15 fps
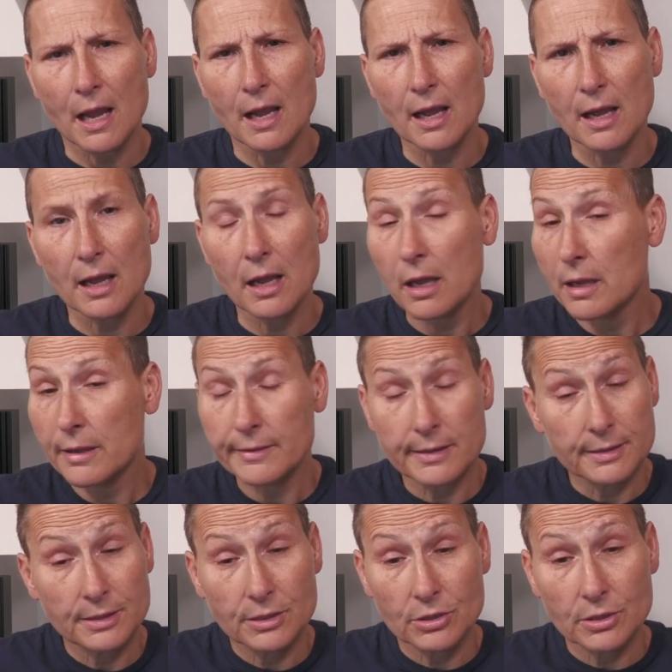uh,
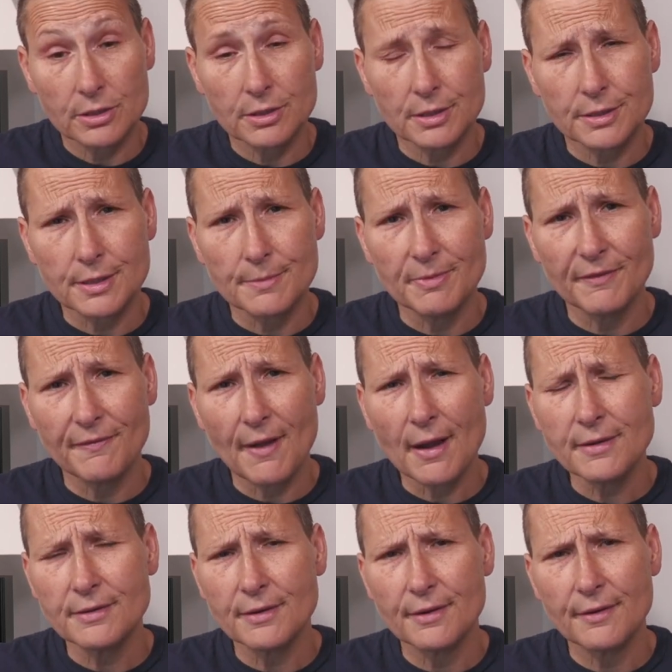that's just the simple
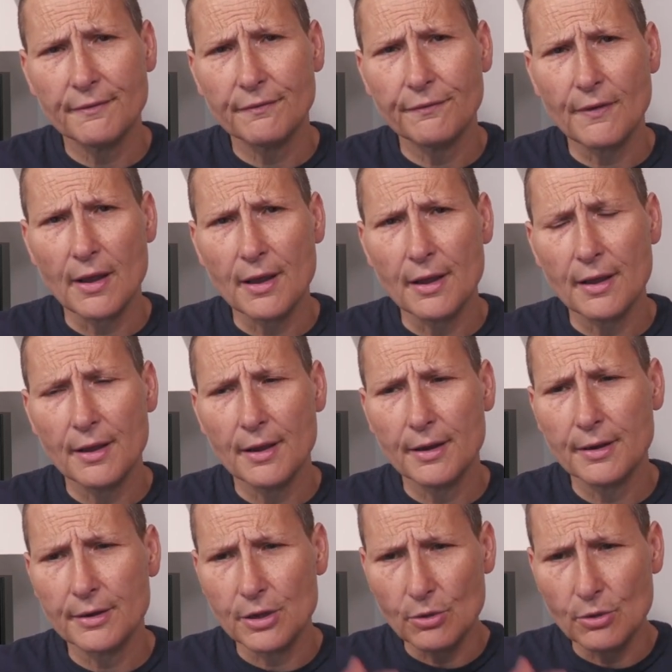fact of uh,